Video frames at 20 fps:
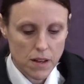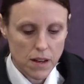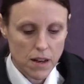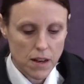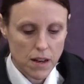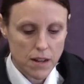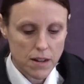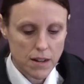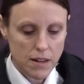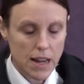
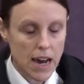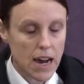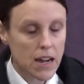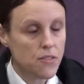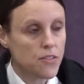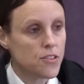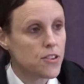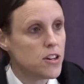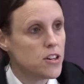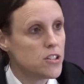At
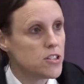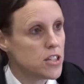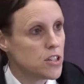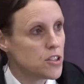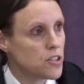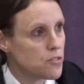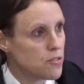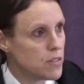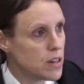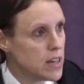
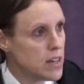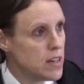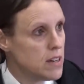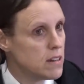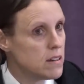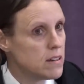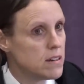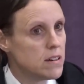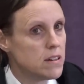9:33,